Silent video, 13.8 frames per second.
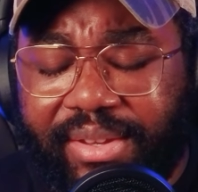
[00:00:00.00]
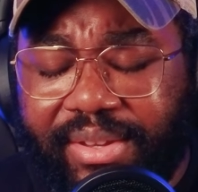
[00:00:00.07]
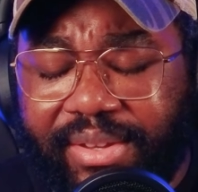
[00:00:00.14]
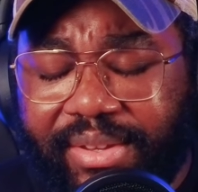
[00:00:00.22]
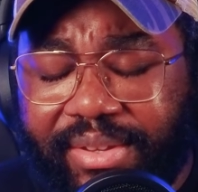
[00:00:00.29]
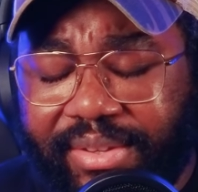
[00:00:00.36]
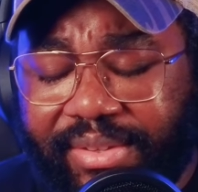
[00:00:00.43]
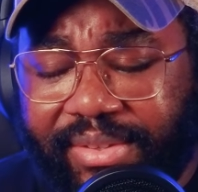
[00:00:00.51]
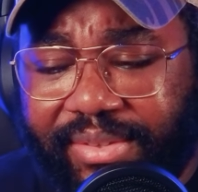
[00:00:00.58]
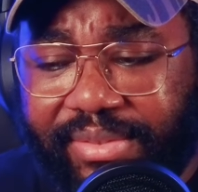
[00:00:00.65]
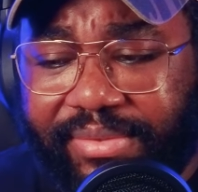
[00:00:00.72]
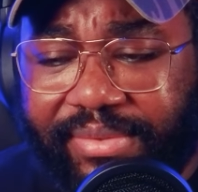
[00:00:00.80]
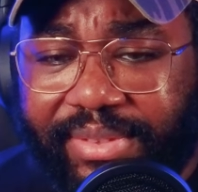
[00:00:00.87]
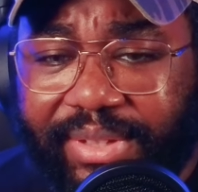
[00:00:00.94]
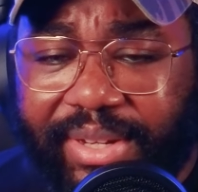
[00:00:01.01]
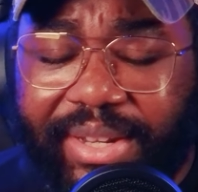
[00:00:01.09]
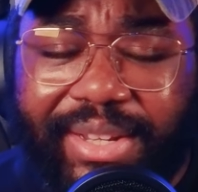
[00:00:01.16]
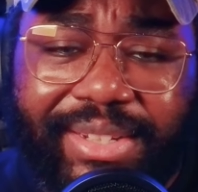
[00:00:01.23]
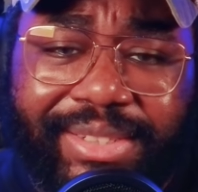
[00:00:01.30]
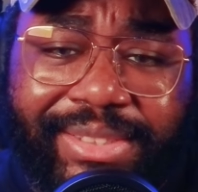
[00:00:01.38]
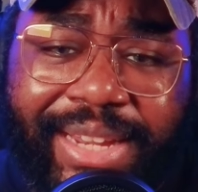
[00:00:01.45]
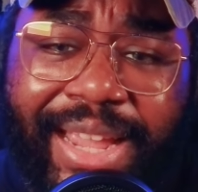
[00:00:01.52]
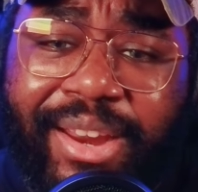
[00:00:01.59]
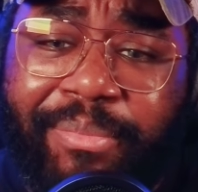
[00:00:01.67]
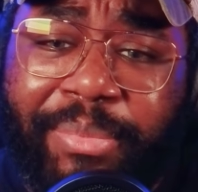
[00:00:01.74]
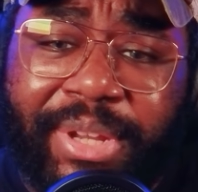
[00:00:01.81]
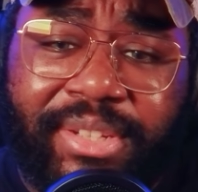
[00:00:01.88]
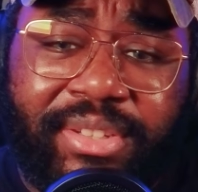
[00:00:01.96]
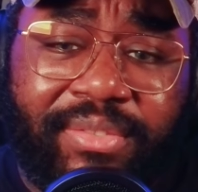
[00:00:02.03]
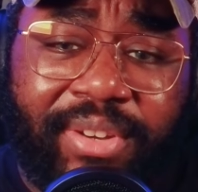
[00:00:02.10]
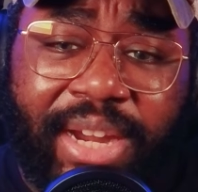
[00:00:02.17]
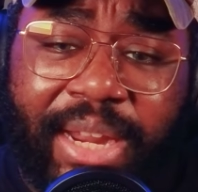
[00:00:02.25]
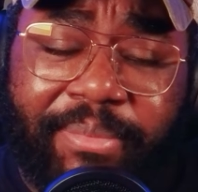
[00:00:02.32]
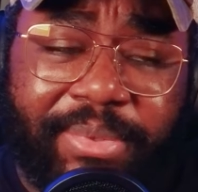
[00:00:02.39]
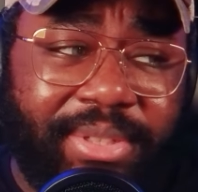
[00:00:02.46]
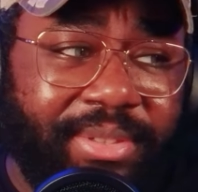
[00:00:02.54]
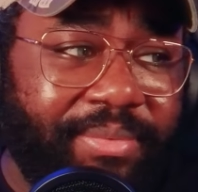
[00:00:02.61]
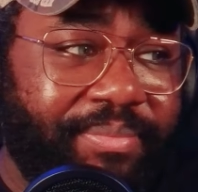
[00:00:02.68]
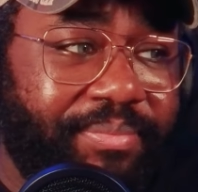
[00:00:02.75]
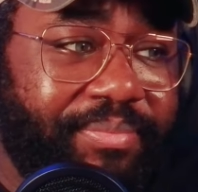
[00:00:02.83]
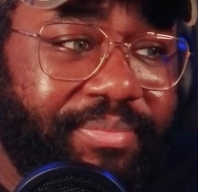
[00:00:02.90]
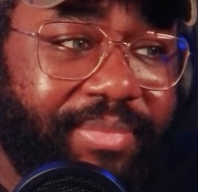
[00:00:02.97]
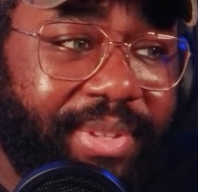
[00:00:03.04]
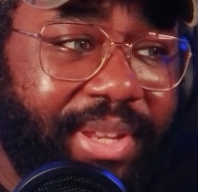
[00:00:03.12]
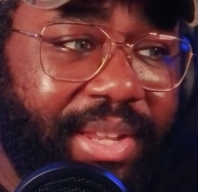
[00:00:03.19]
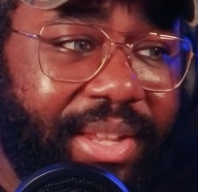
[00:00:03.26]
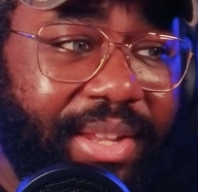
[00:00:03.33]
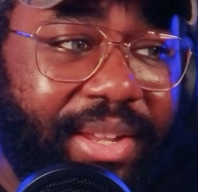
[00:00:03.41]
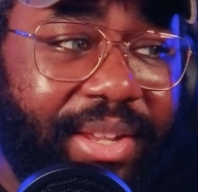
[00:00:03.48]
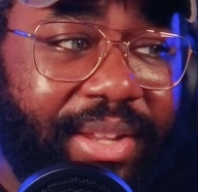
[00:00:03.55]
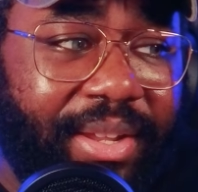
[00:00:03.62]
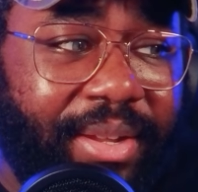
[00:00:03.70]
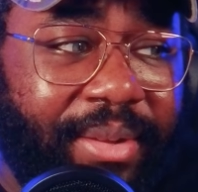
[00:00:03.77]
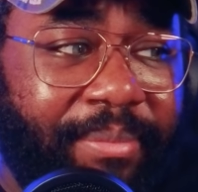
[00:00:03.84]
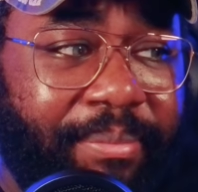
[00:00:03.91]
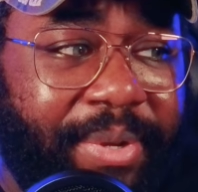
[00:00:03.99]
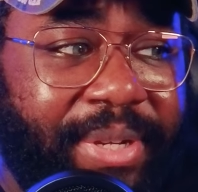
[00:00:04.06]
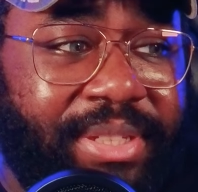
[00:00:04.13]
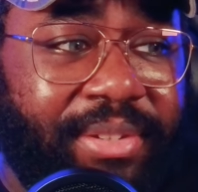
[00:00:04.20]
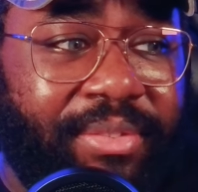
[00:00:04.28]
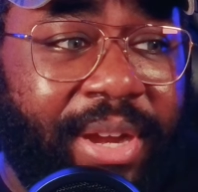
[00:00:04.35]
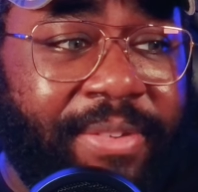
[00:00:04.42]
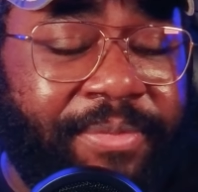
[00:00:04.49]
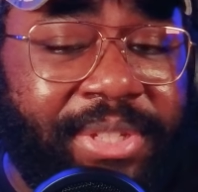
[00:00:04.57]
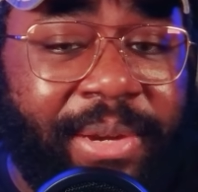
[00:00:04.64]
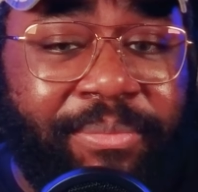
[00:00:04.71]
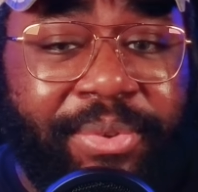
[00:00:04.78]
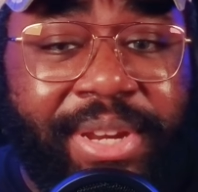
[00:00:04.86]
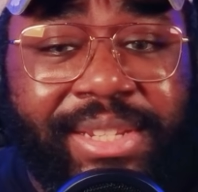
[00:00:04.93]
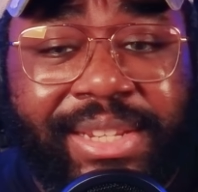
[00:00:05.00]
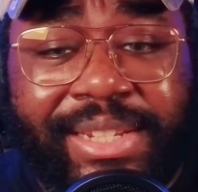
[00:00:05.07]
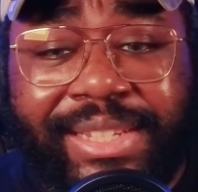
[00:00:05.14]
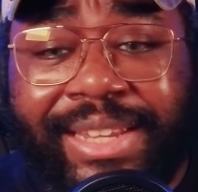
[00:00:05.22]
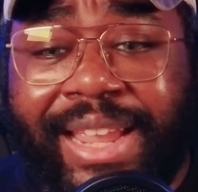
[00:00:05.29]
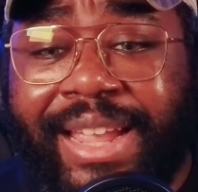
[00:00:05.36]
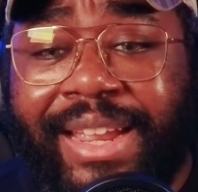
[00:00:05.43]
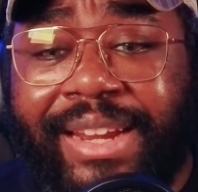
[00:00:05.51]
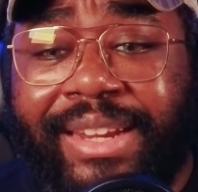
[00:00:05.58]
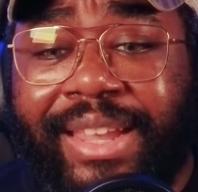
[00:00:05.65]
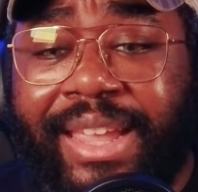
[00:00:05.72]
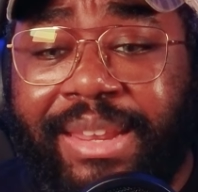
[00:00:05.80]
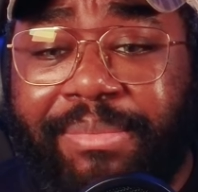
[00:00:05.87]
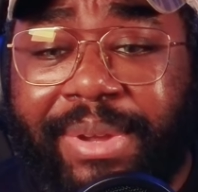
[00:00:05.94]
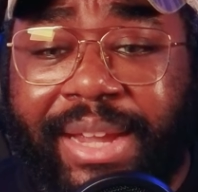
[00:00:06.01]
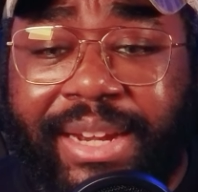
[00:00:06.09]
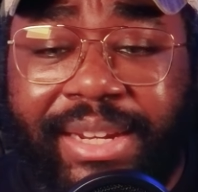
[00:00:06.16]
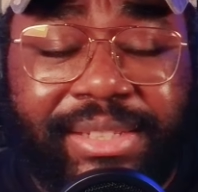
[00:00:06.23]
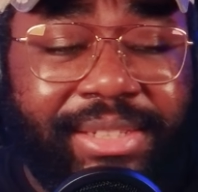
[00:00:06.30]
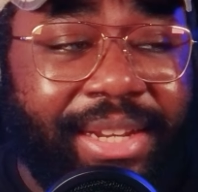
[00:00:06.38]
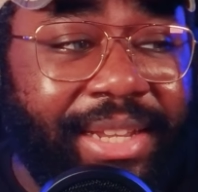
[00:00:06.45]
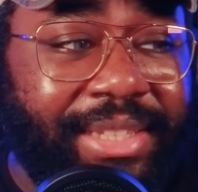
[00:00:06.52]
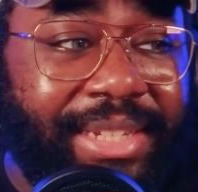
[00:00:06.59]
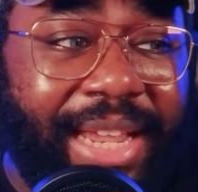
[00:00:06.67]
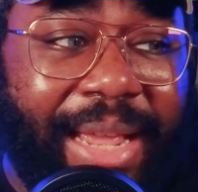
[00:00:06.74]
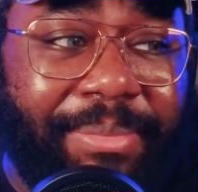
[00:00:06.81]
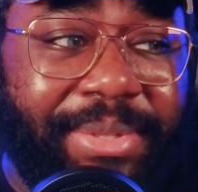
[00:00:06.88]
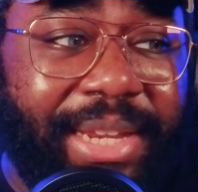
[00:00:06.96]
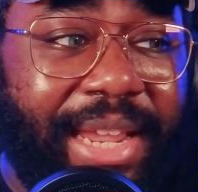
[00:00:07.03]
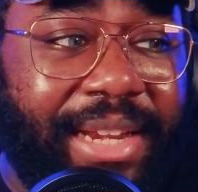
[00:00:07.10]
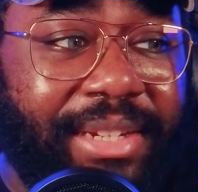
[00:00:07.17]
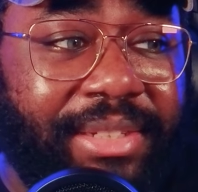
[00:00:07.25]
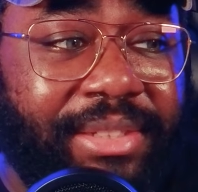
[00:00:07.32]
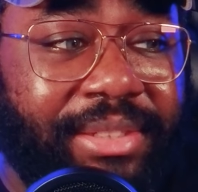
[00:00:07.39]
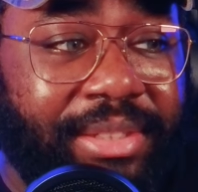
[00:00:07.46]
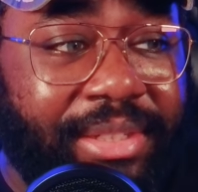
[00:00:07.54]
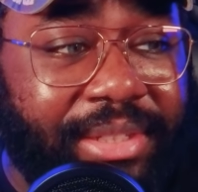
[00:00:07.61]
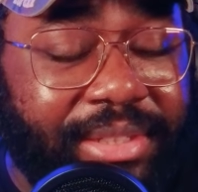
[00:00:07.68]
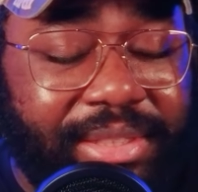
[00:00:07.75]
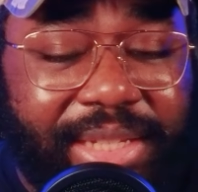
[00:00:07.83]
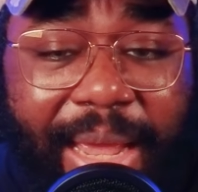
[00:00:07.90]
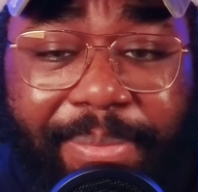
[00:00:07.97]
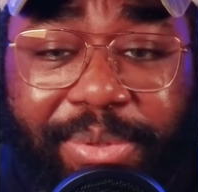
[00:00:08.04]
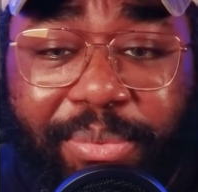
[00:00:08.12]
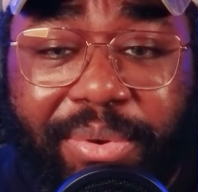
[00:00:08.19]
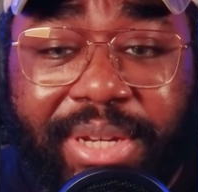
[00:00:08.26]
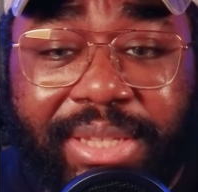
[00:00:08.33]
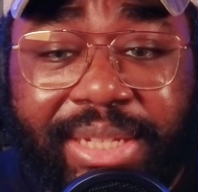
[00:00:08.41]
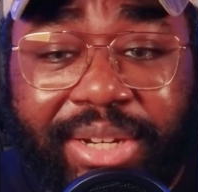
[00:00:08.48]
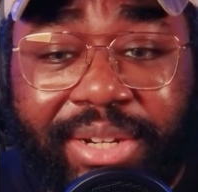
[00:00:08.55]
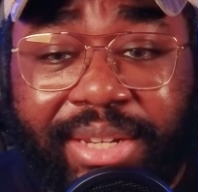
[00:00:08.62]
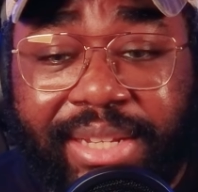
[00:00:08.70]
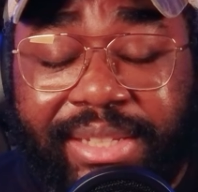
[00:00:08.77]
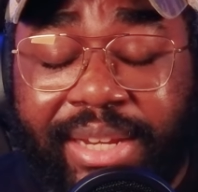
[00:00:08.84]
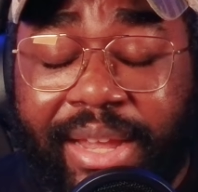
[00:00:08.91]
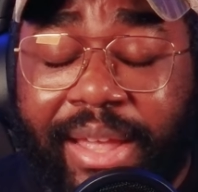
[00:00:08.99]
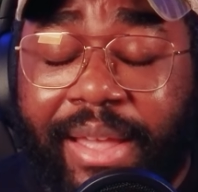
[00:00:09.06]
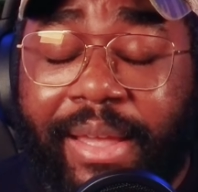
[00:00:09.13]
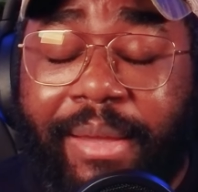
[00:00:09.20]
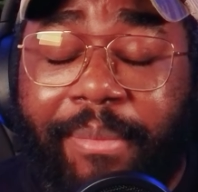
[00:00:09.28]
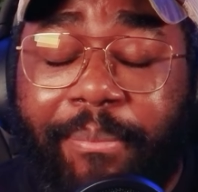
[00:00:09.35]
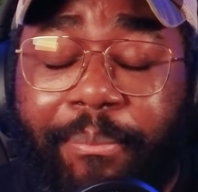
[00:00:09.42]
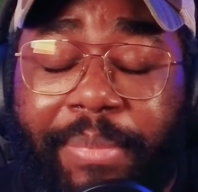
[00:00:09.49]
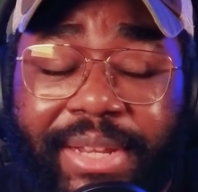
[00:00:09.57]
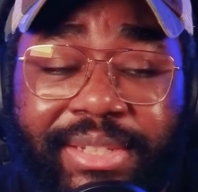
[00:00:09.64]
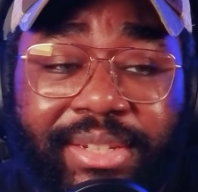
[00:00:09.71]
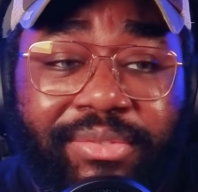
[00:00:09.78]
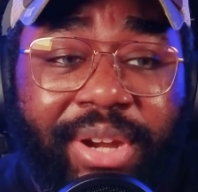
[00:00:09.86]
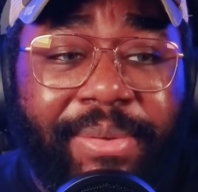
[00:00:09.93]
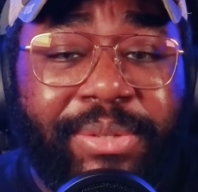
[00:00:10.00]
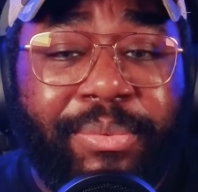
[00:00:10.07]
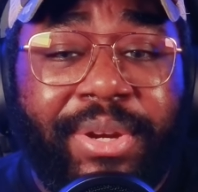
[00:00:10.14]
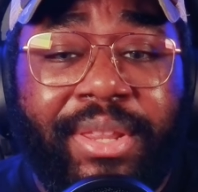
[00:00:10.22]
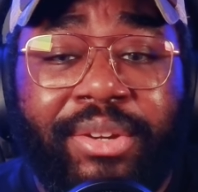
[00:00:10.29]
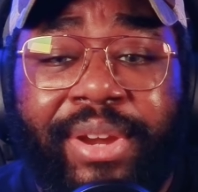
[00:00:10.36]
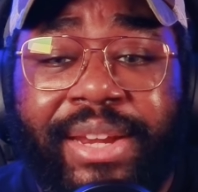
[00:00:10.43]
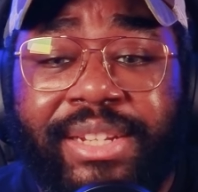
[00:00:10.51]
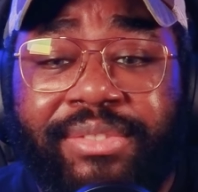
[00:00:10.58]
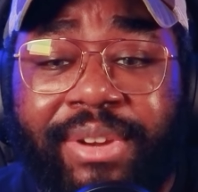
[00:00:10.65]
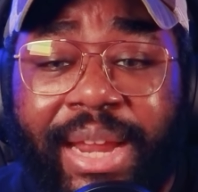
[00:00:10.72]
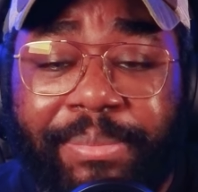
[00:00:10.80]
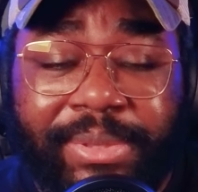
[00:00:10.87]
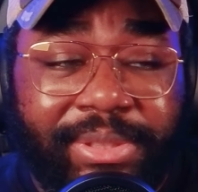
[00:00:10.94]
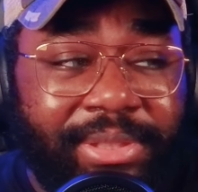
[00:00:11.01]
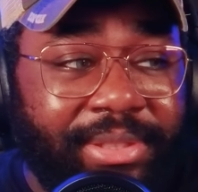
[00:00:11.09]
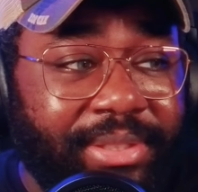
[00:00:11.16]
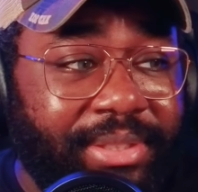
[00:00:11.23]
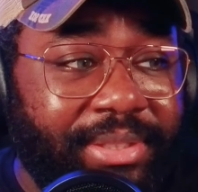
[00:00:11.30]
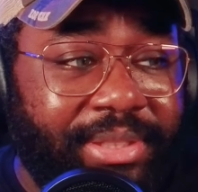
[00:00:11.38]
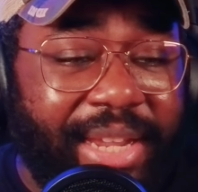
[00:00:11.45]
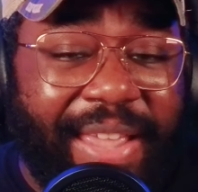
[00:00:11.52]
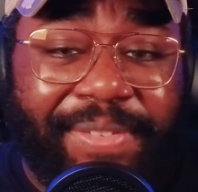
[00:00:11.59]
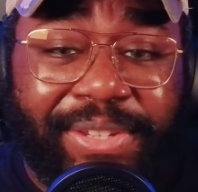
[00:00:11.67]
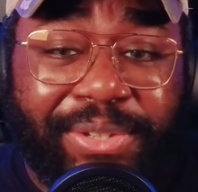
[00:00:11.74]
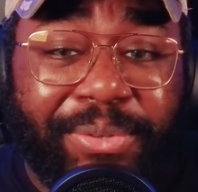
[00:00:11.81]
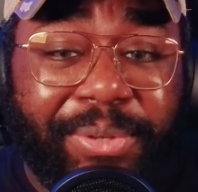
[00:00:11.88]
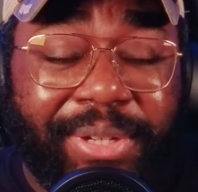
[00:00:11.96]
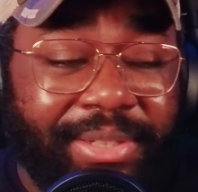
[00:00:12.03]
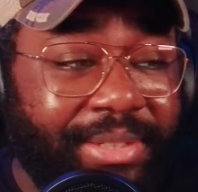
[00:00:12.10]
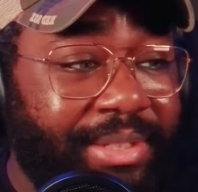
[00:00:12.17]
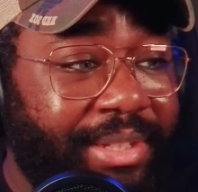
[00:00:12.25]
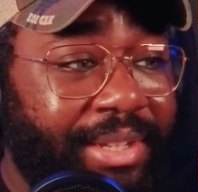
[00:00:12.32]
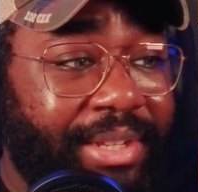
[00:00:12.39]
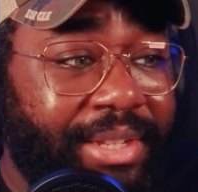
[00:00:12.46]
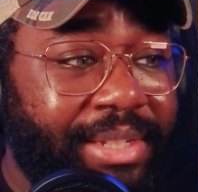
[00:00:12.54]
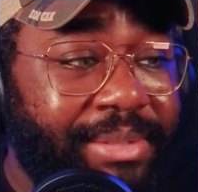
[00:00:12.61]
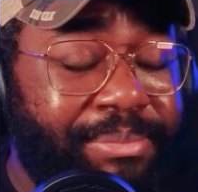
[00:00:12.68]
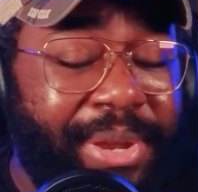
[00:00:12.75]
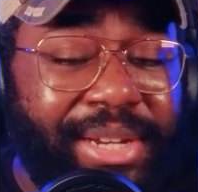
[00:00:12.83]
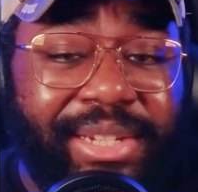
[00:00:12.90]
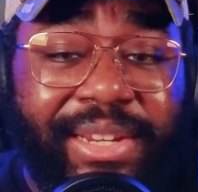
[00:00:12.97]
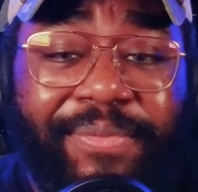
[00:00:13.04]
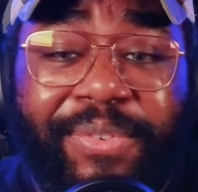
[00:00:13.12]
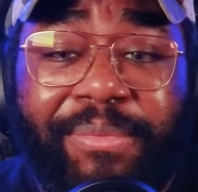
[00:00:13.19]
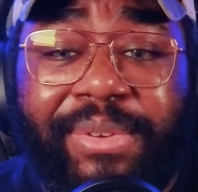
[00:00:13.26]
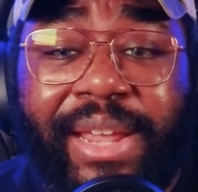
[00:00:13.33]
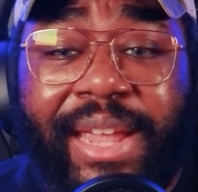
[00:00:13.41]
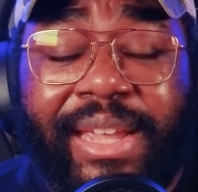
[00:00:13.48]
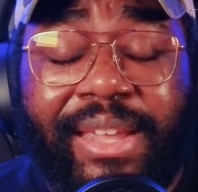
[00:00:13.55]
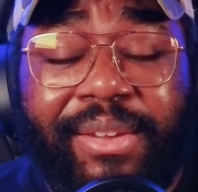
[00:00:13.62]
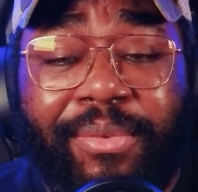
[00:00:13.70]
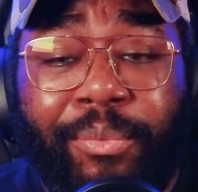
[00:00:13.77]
and a Busta Rhymes. Busta Rhymes, for some reason, is not on anybody's like top 10, top 20 tier list. Busta Rhymes is one of the greatest rappers to ever do it, especially from like